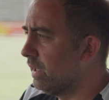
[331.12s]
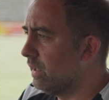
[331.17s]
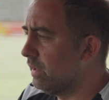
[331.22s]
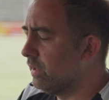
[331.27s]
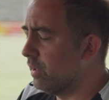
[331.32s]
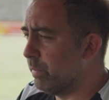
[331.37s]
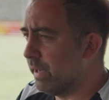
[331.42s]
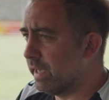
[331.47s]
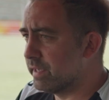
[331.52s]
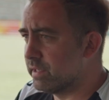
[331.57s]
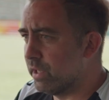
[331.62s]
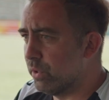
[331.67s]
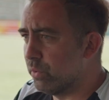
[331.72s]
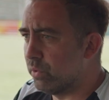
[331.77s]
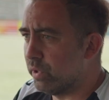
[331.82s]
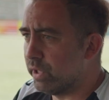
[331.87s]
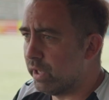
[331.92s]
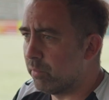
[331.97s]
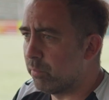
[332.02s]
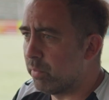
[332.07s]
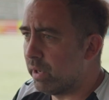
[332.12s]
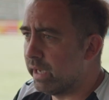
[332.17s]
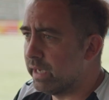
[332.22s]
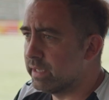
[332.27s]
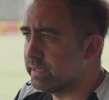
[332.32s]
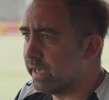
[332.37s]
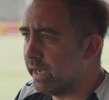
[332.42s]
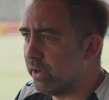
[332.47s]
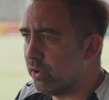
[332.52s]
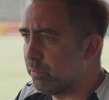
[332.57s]
the best local young
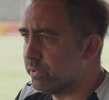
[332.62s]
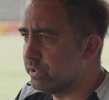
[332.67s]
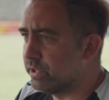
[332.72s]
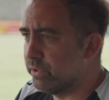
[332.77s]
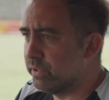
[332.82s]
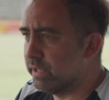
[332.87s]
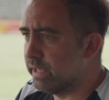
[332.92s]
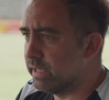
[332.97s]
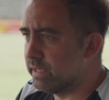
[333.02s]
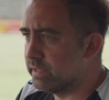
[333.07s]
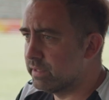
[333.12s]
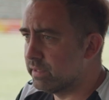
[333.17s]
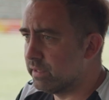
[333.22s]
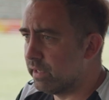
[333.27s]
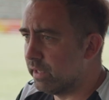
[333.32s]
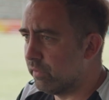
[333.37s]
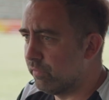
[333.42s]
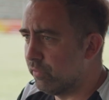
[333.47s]
players are getting opportunities at the